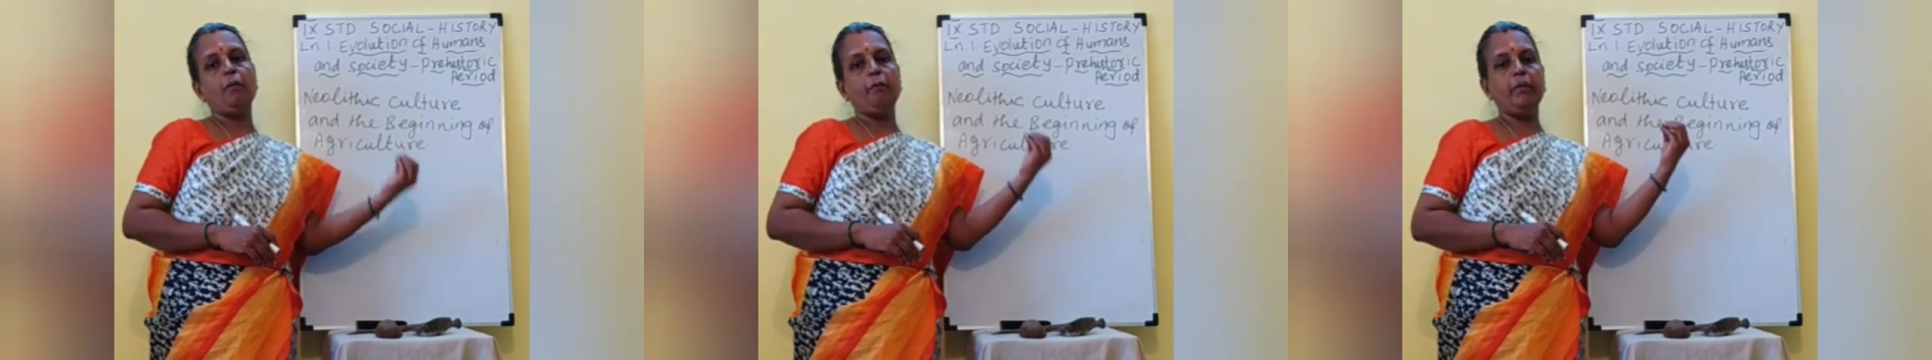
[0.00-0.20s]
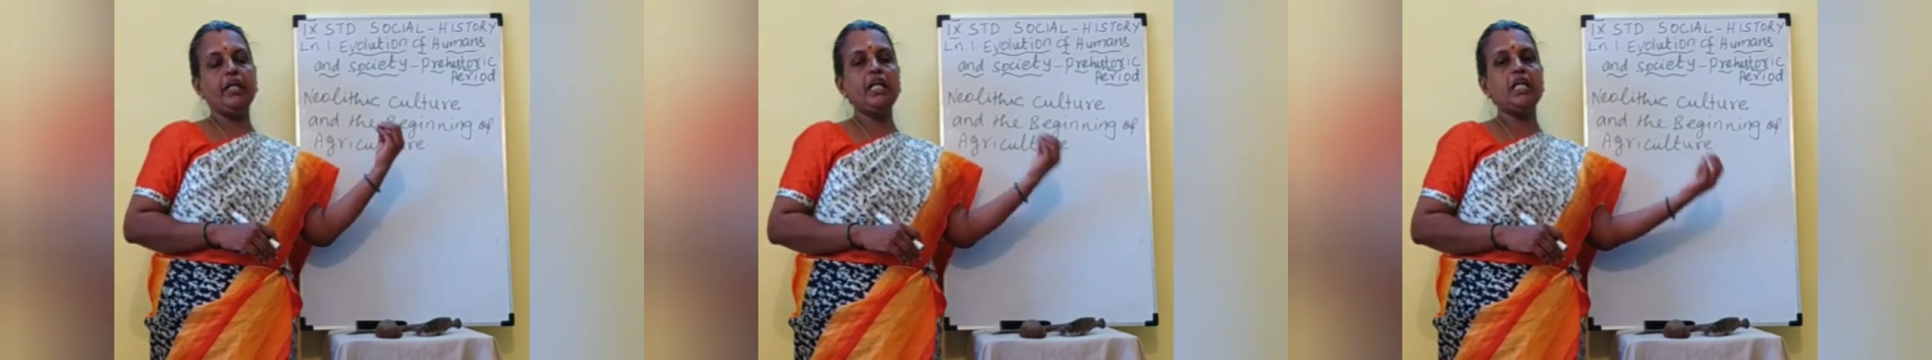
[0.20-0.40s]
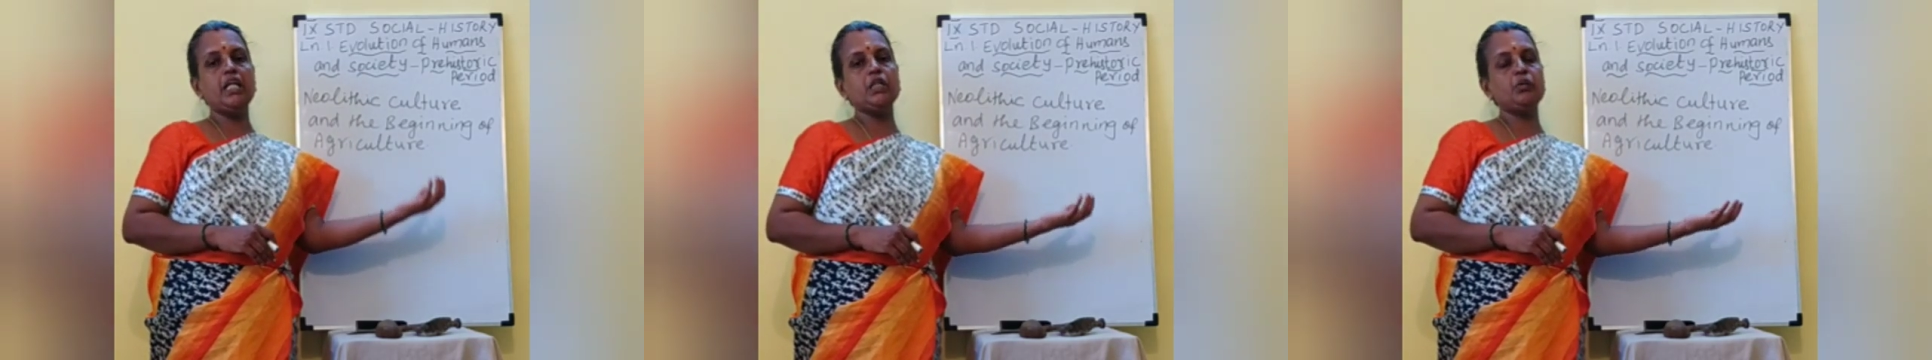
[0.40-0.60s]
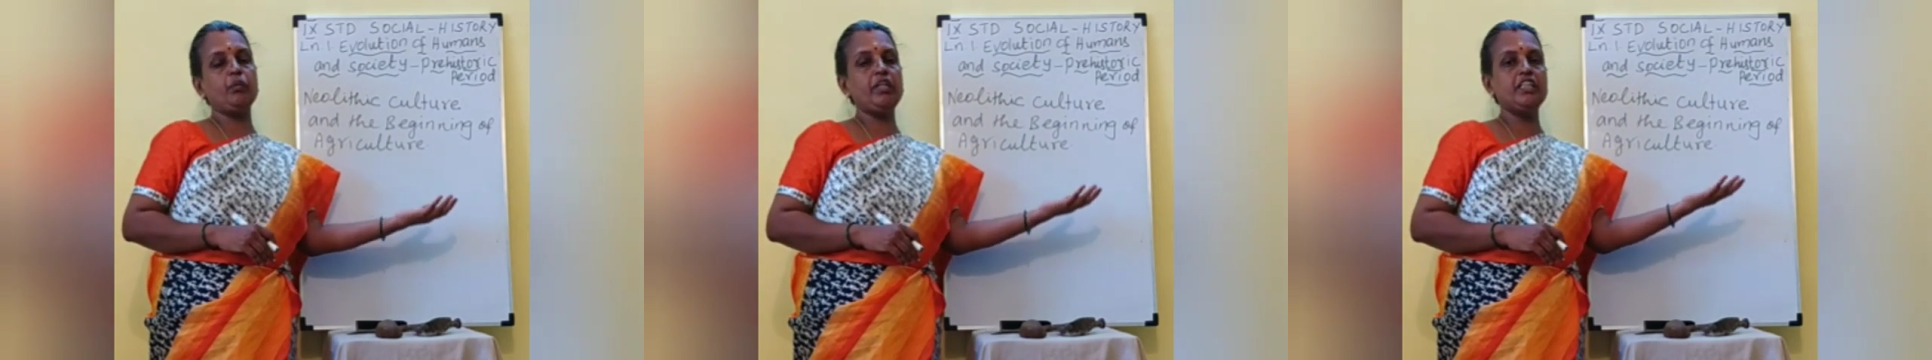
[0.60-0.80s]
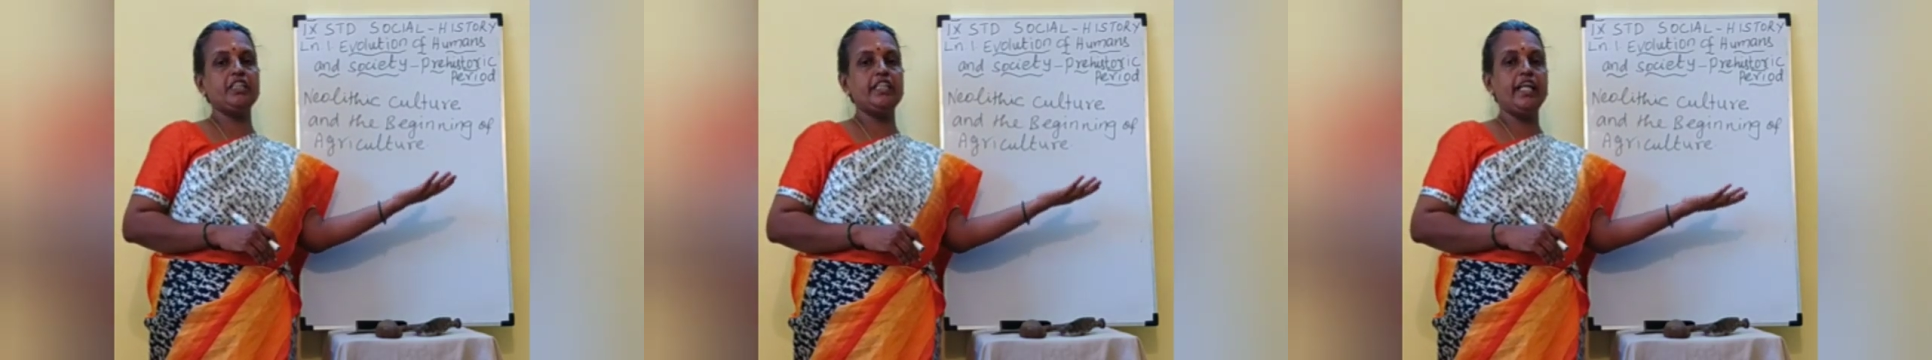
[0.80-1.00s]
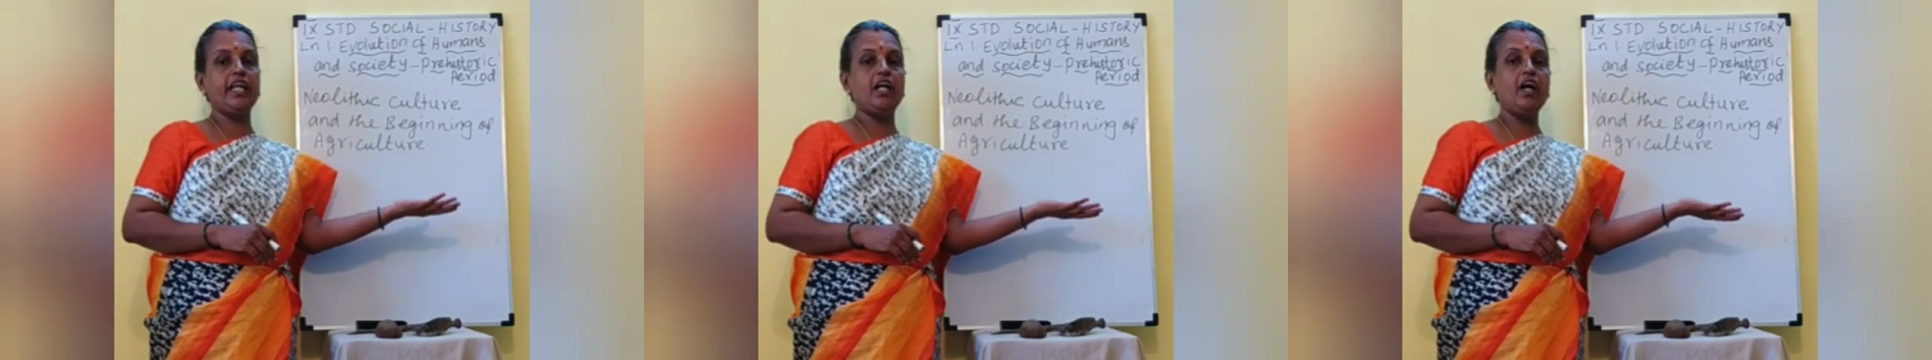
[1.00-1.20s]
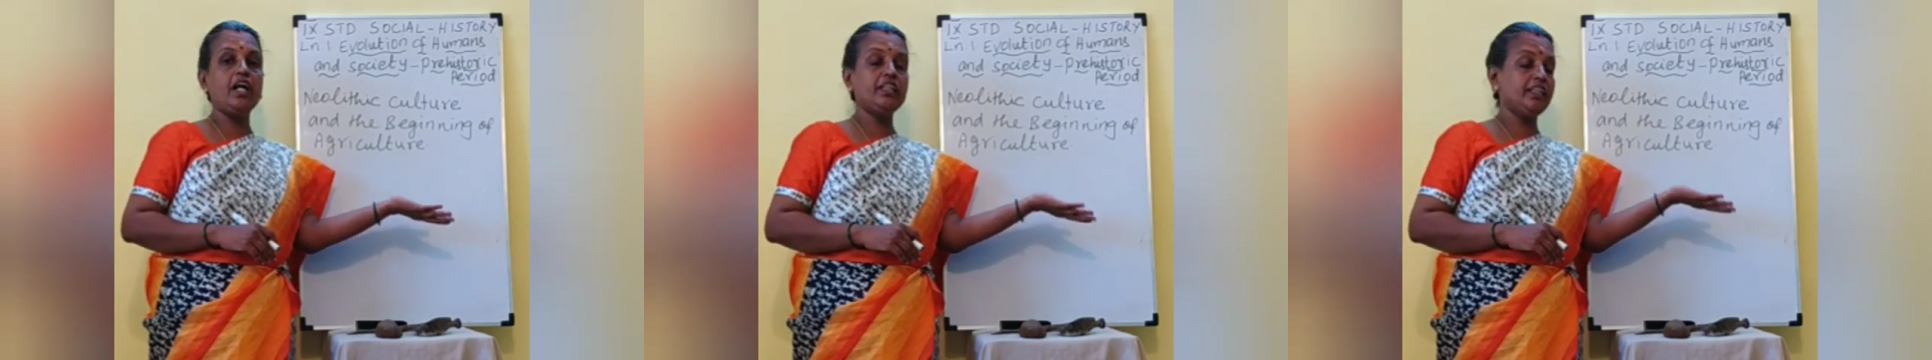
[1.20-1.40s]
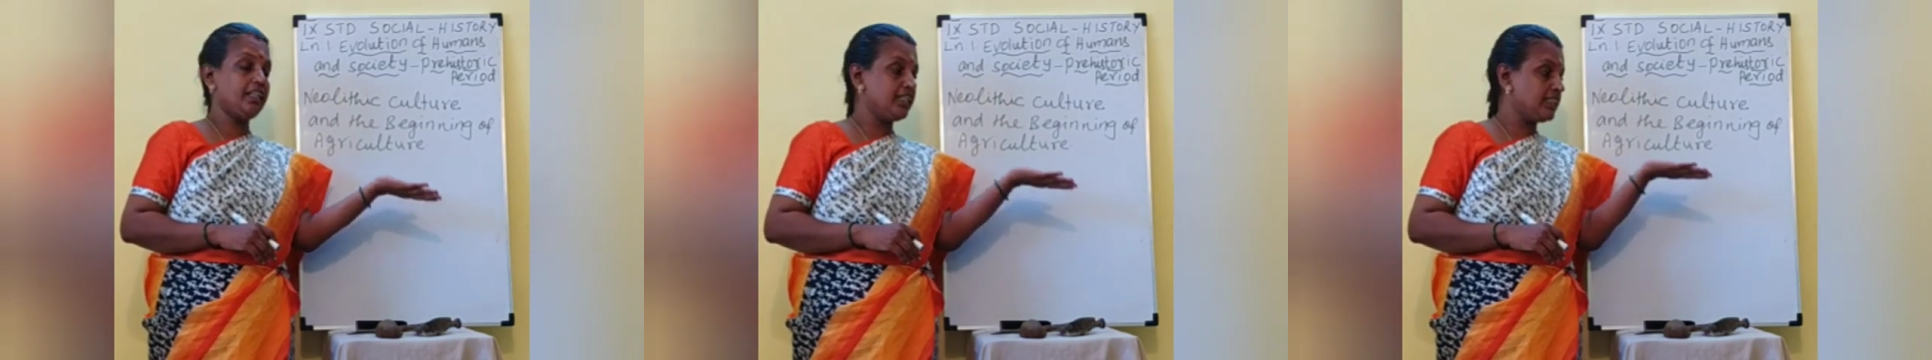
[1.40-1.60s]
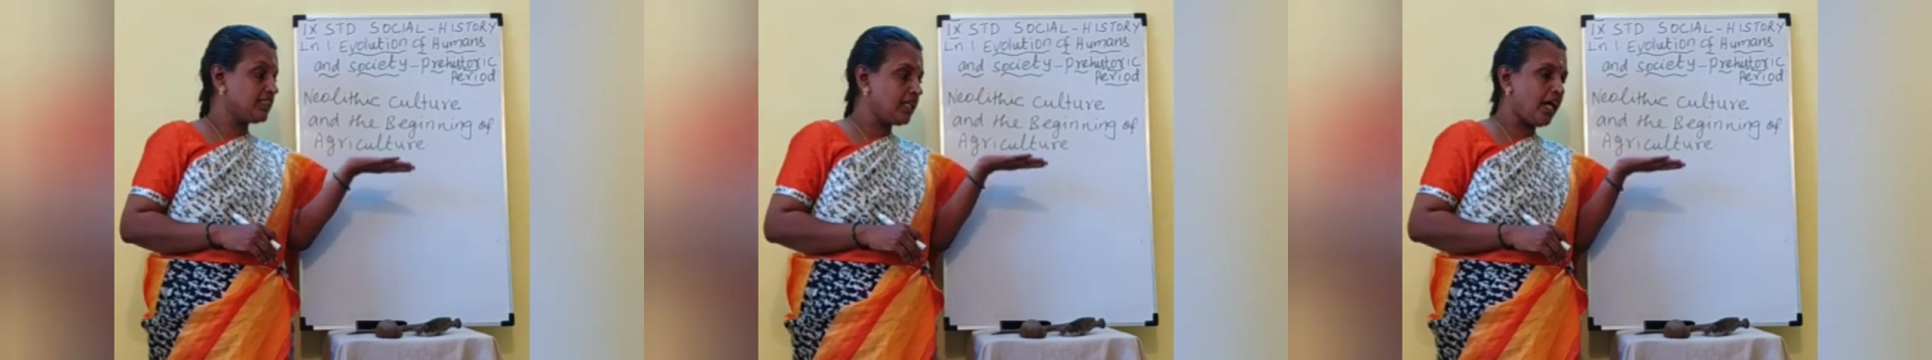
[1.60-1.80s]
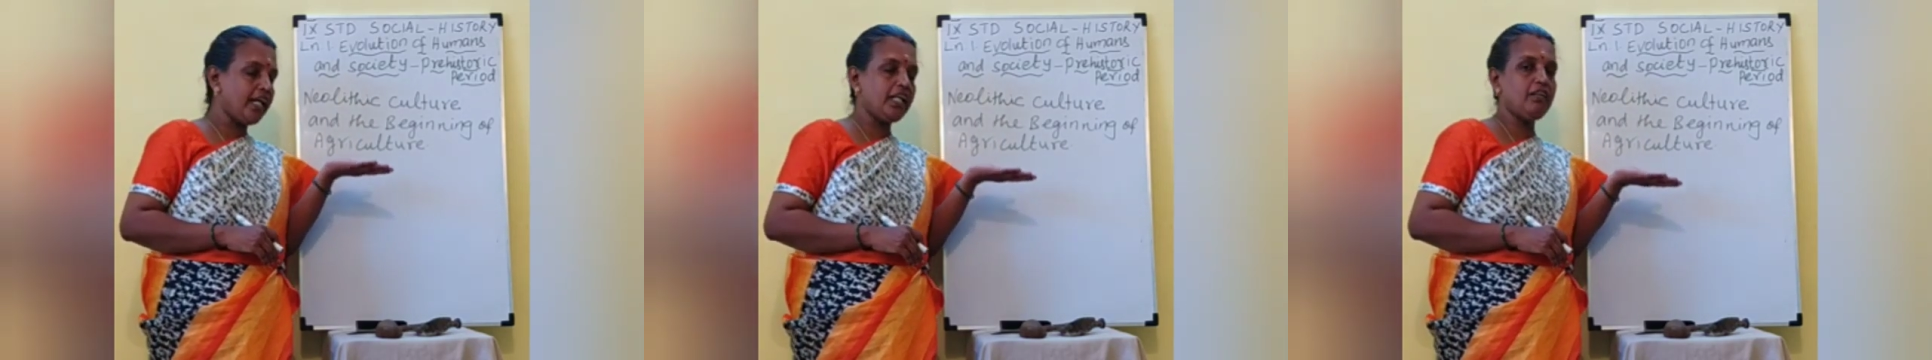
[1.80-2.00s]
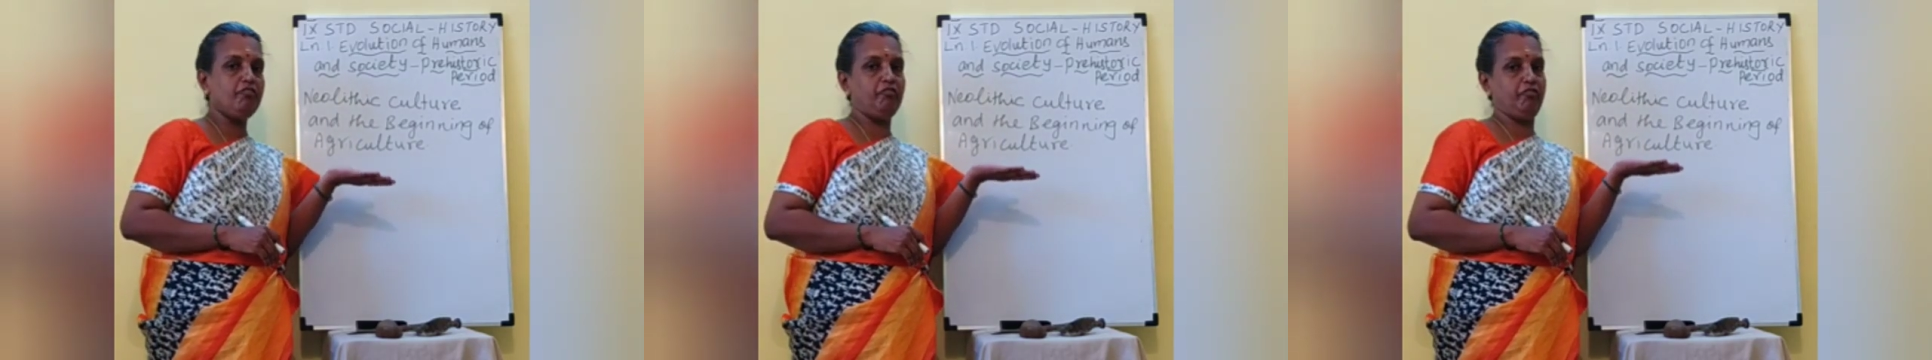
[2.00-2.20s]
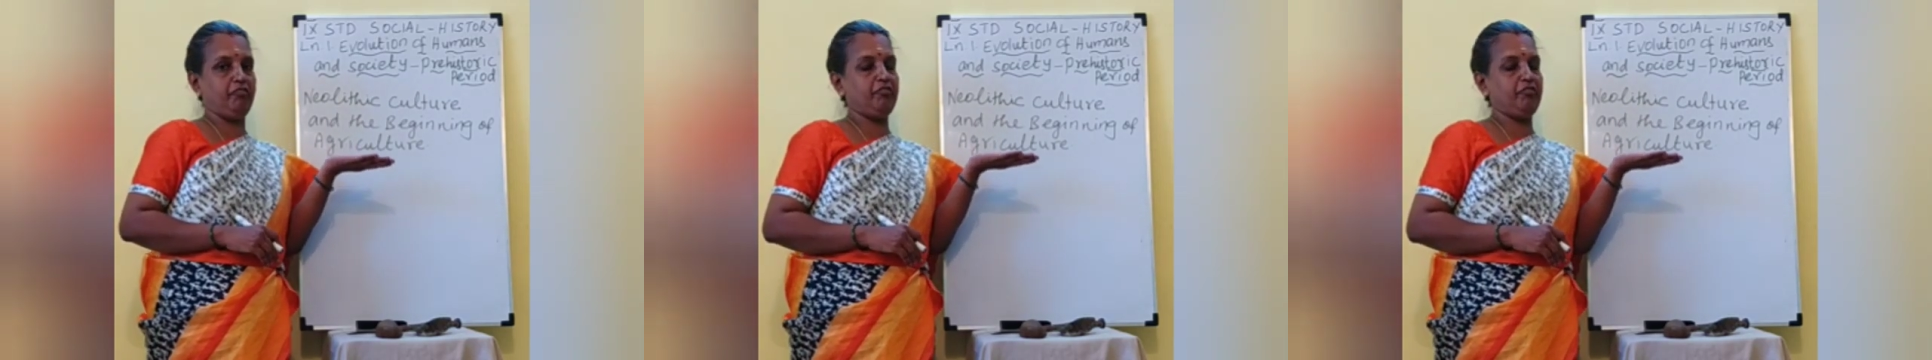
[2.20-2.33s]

minerals which they got the soil